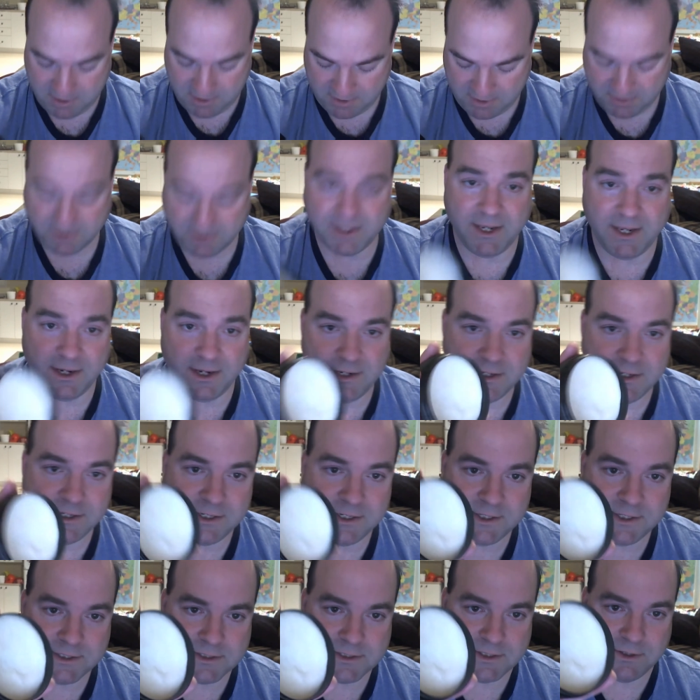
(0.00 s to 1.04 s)
Okay,
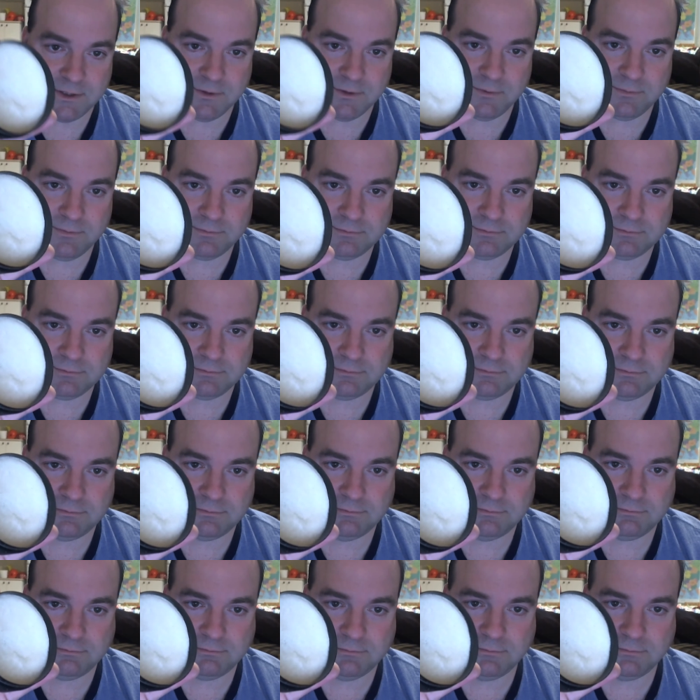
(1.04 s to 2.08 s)
so
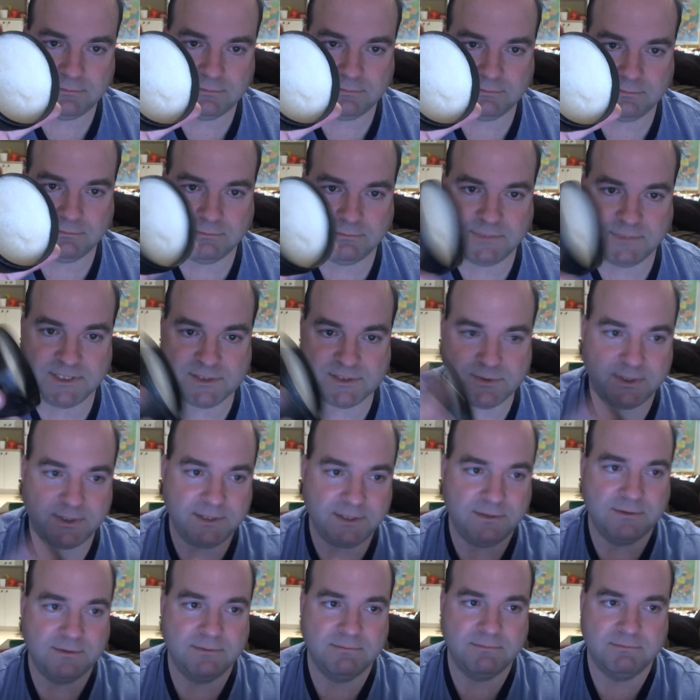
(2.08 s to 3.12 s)
this one,
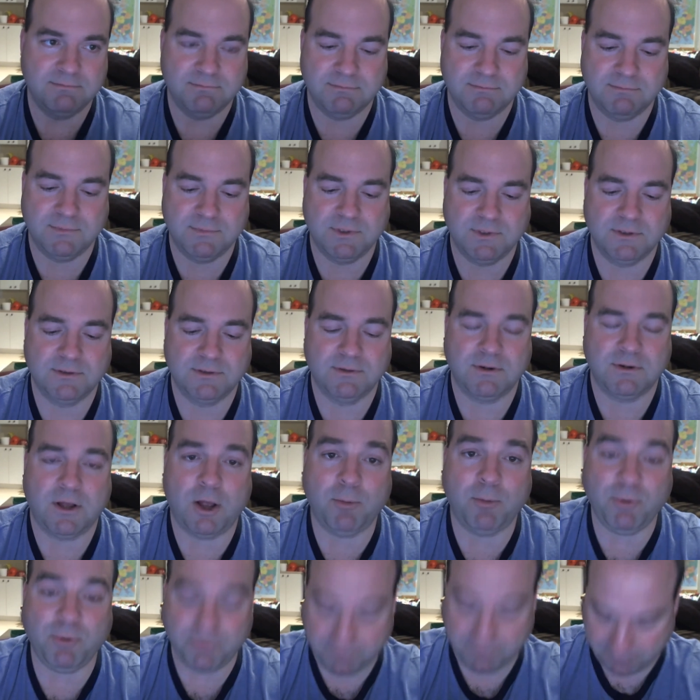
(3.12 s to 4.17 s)

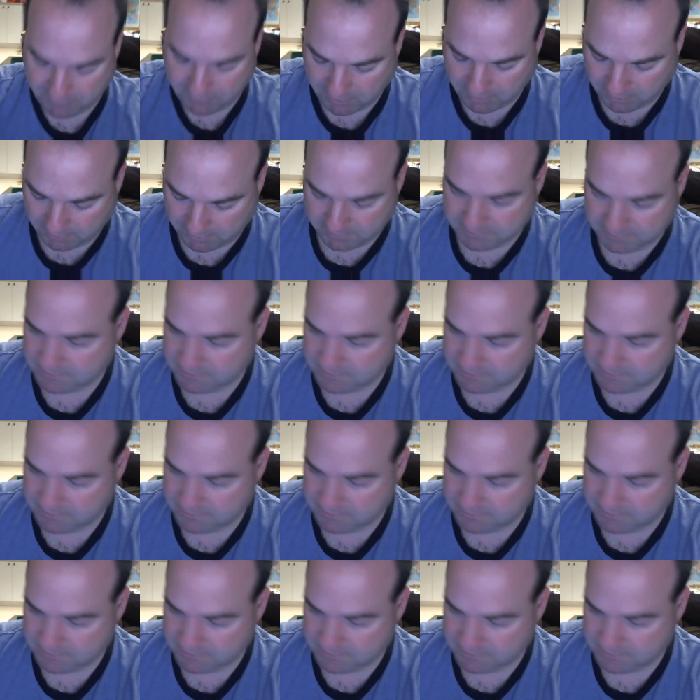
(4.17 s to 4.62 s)
almost full.